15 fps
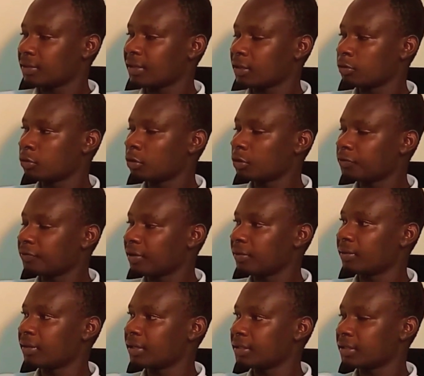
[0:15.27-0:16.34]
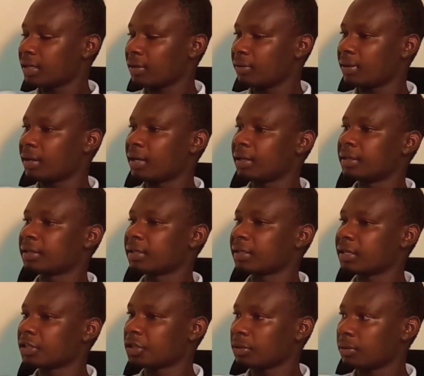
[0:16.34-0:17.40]
that do not violate our
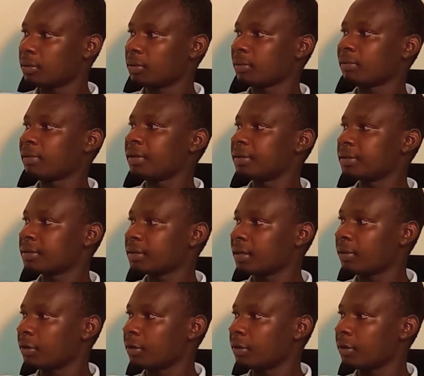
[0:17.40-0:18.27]
international rights.